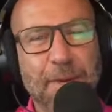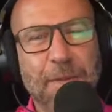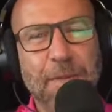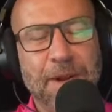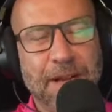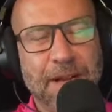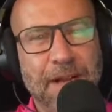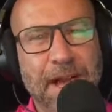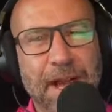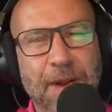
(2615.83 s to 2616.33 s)

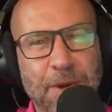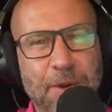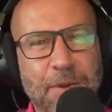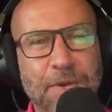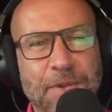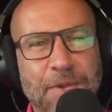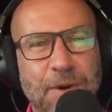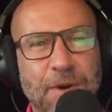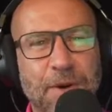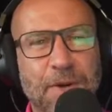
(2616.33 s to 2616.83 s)
Maybe like, how do
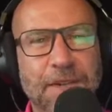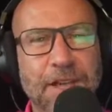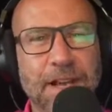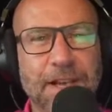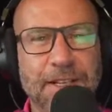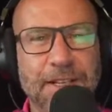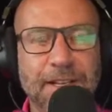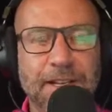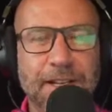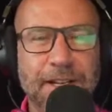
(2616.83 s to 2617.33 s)
you solve
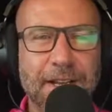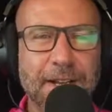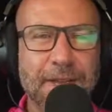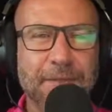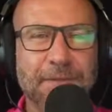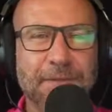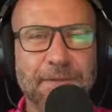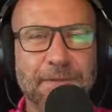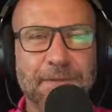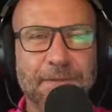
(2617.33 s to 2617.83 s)
that kind
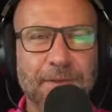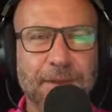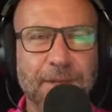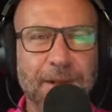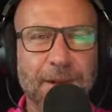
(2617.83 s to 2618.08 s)
of,